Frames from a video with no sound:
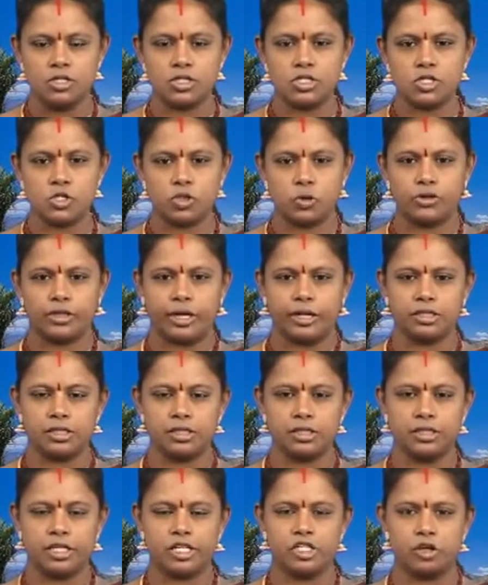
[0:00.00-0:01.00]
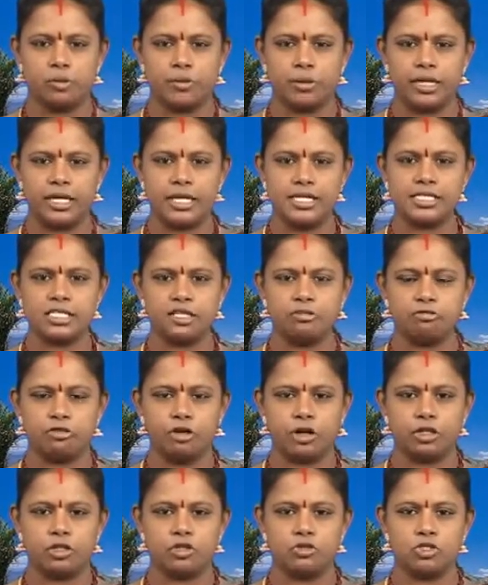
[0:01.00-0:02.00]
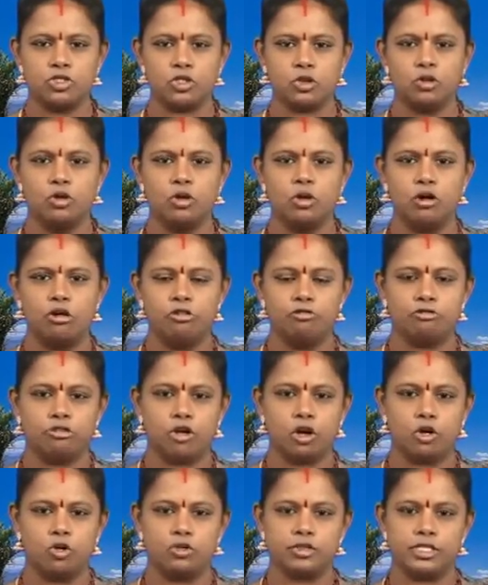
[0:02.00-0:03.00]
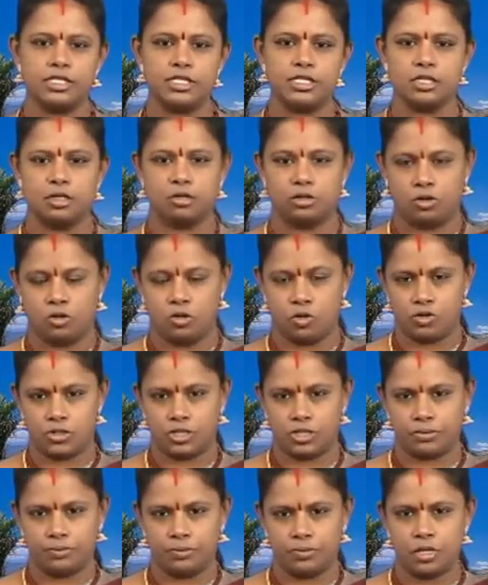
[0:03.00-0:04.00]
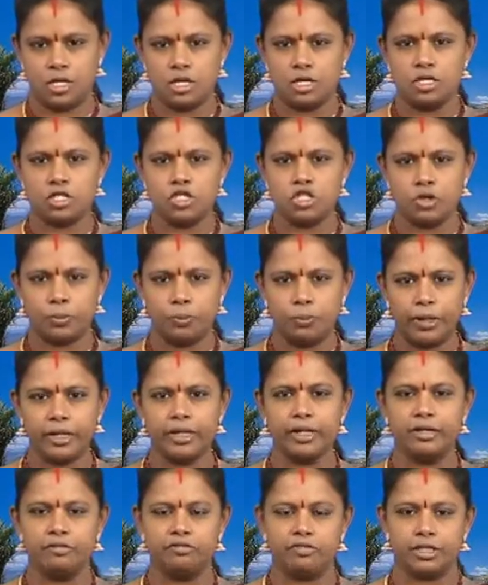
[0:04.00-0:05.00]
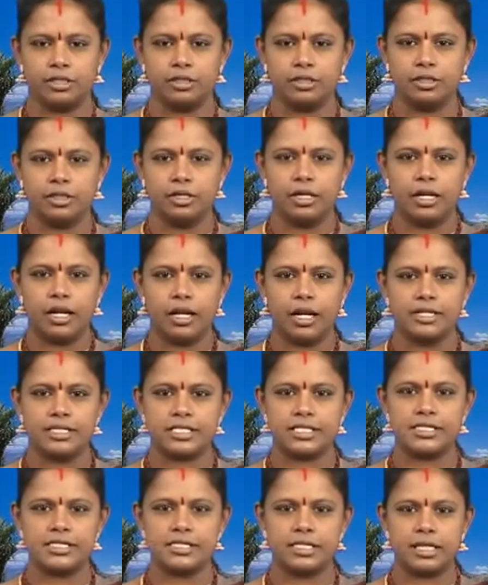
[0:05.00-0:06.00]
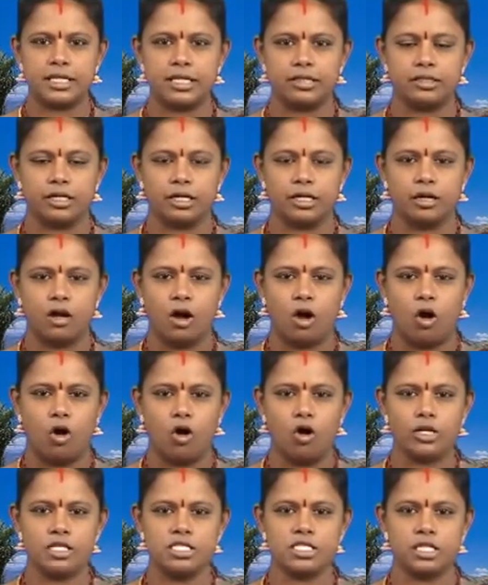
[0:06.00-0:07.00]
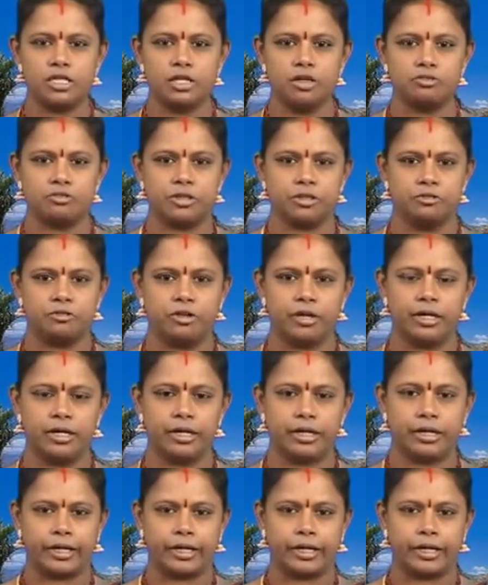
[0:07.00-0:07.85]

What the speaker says: so that it will be easy for you to follow this course. To begin with, let us see the origin of the word